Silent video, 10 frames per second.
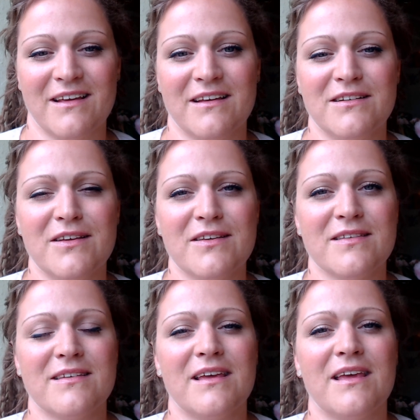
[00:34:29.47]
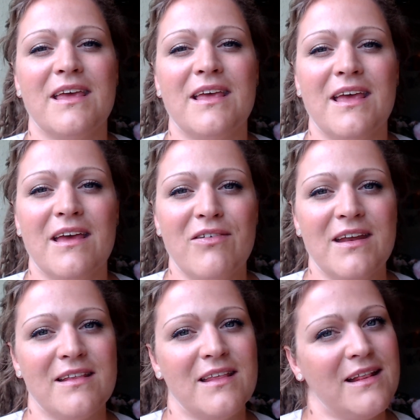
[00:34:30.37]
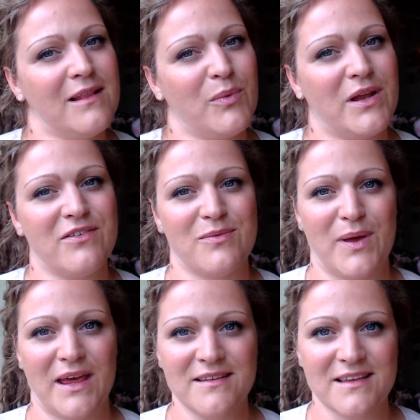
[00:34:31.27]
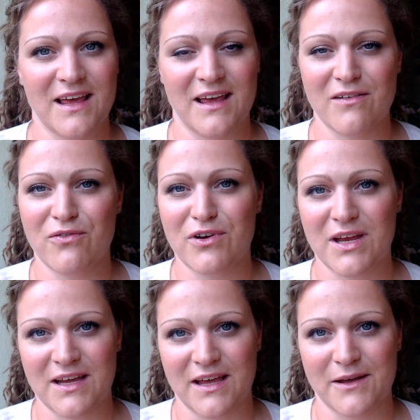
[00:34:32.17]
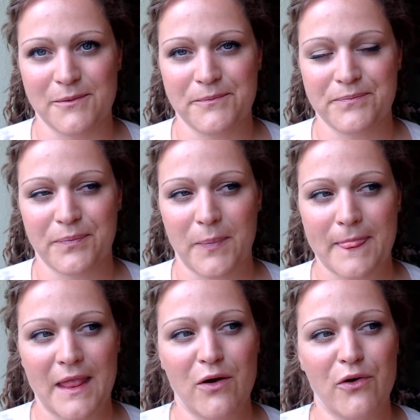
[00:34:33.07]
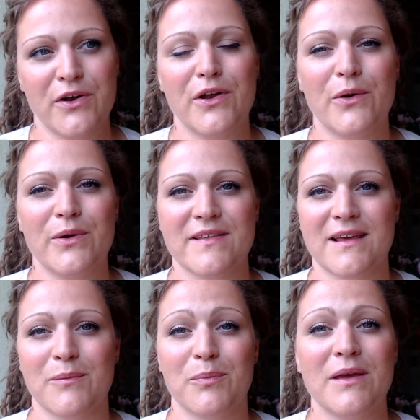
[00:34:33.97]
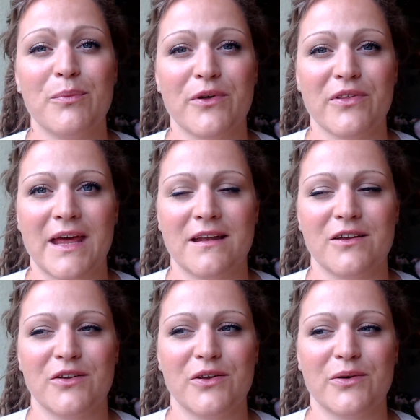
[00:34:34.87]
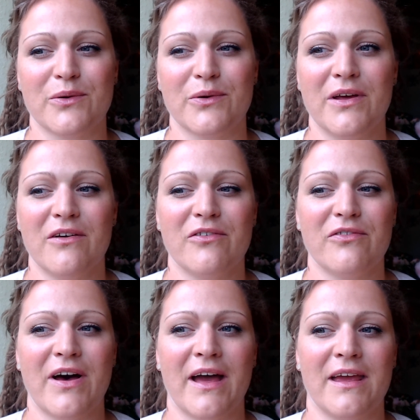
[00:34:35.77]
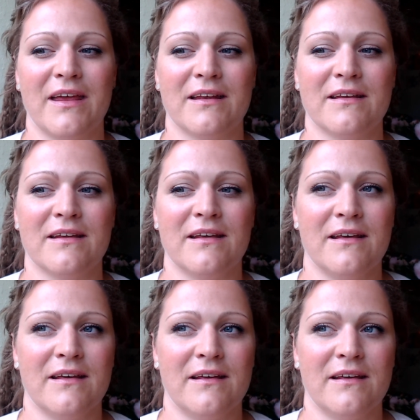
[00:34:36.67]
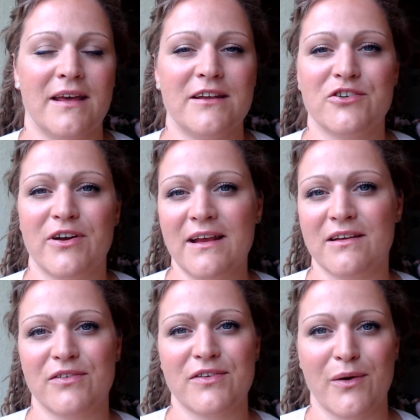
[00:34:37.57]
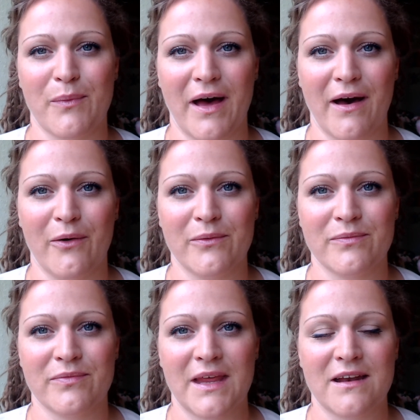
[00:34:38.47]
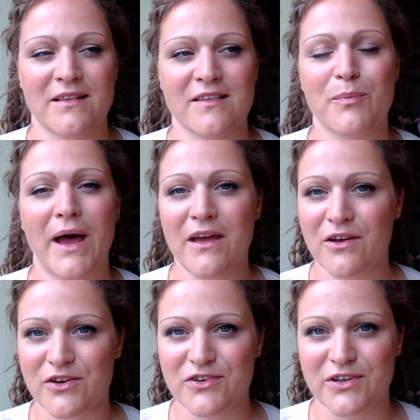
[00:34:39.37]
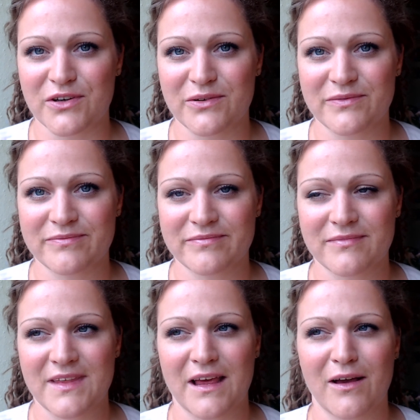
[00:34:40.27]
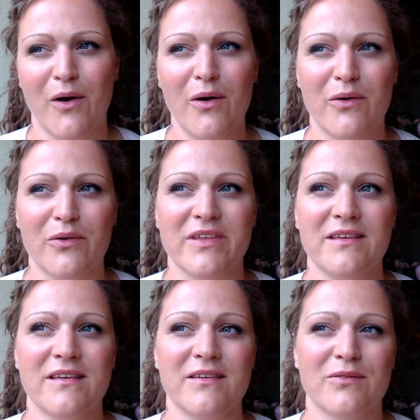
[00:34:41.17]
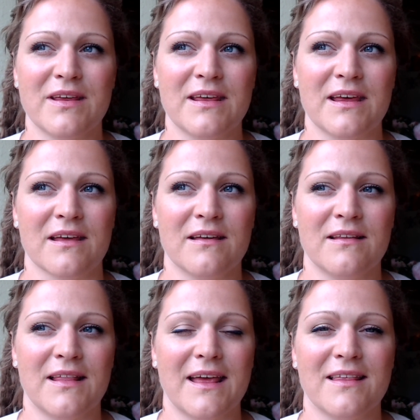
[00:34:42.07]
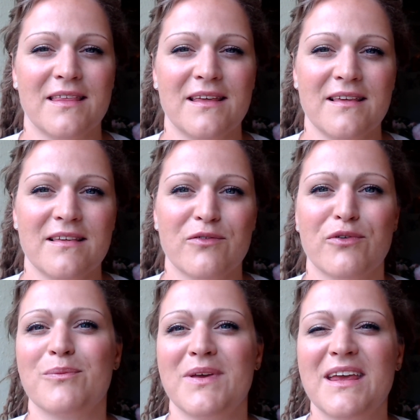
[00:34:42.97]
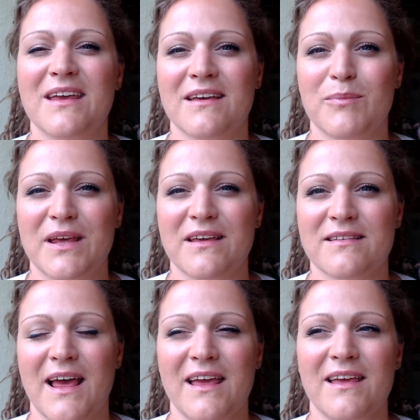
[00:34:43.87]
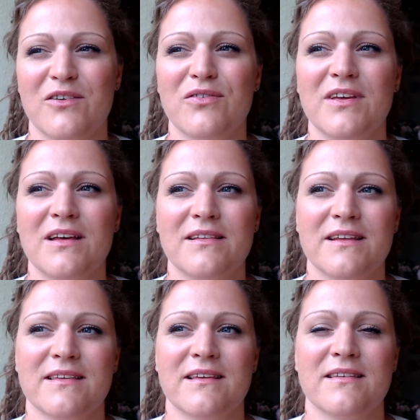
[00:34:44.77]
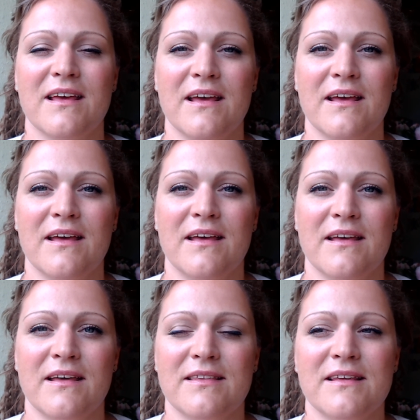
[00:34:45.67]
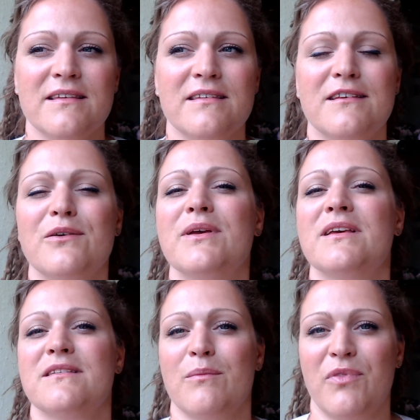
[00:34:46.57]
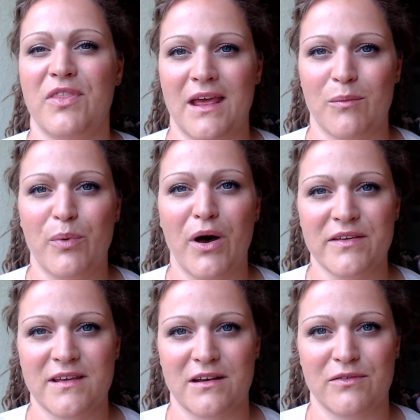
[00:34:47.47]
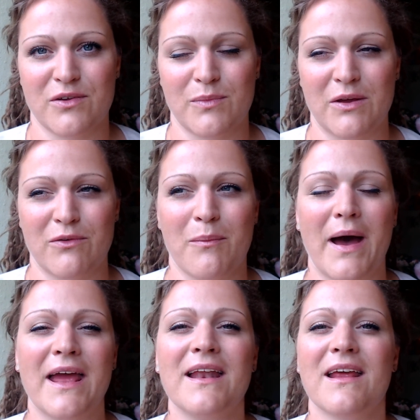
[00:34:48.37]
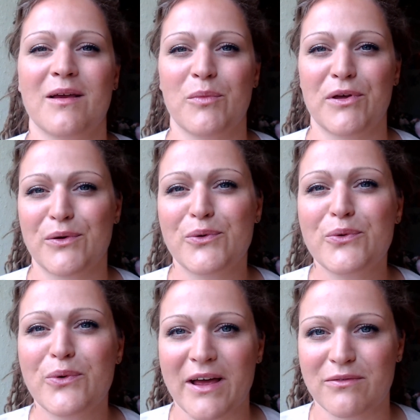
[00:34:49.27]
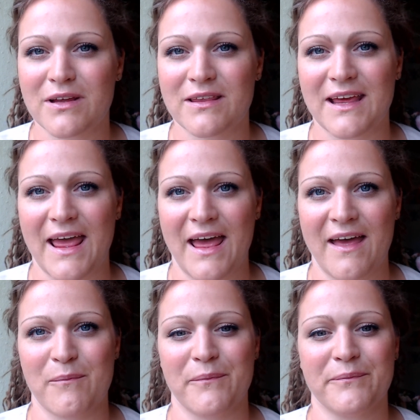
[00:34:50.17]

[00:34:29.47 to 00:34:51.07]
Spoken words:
Just give it a little bit of space every day. Or noticing people that you find attractive somehow, that inspires you. Saying, oh, this is really, like, this is for me, because I can feel this is doing something positive to me, reminding me who I really am.